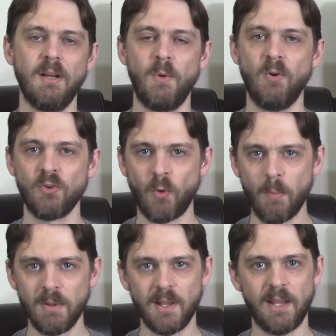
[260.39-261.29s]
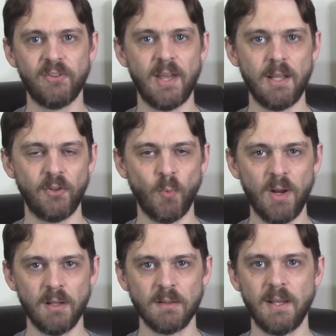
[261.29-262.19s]
We will normalize that as
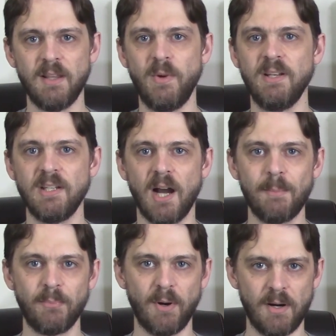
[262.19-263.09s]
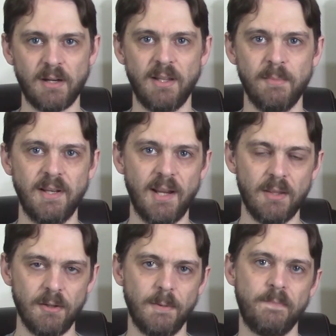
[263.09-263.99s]
well, and then we dot product them
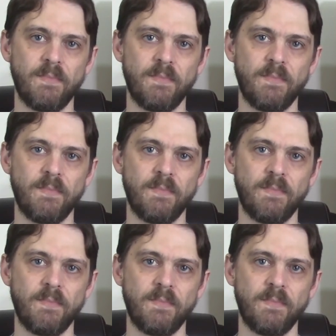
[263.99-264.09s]
together.